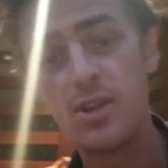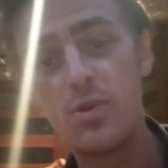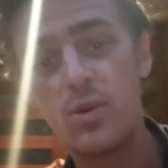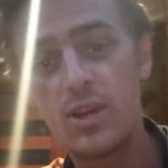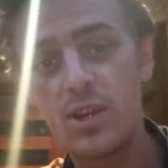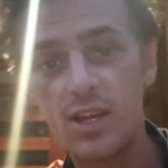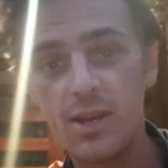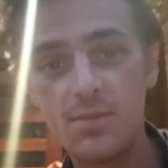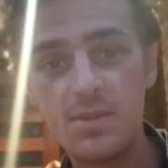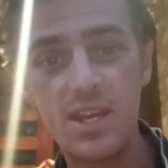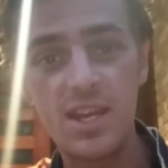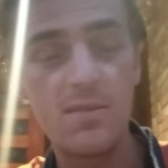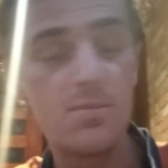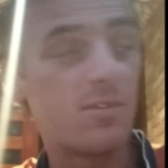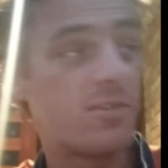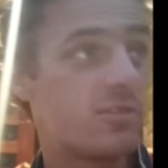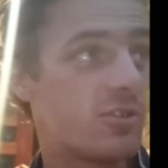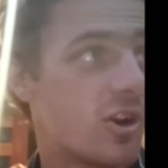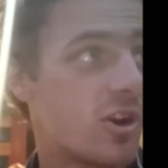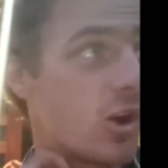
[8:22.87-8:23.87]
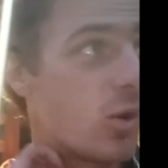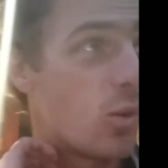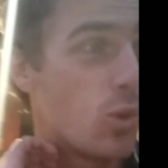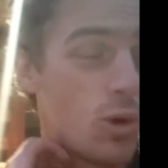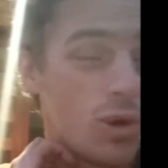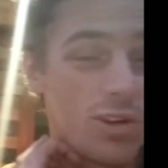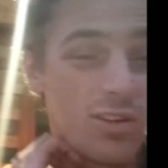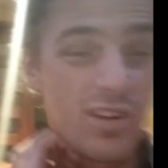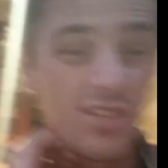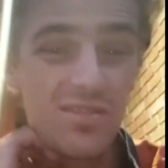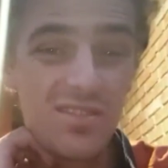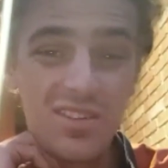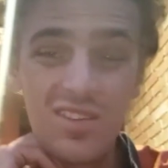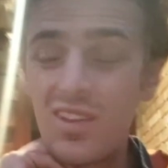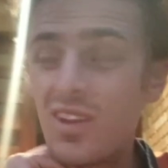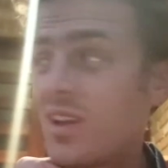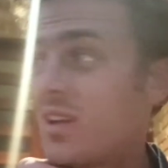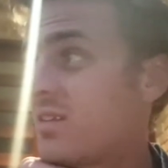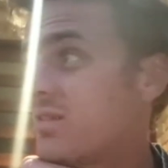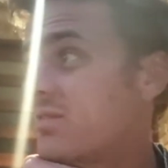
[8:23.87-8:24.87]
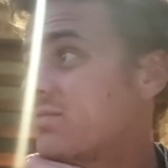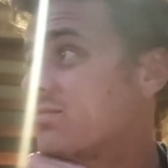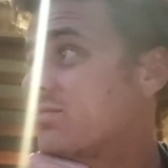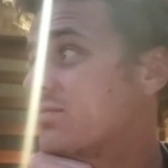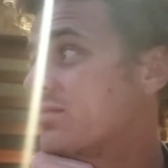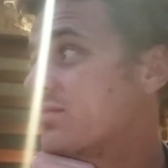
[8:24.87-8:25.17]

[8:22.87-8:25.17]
be a quick update before I water everything.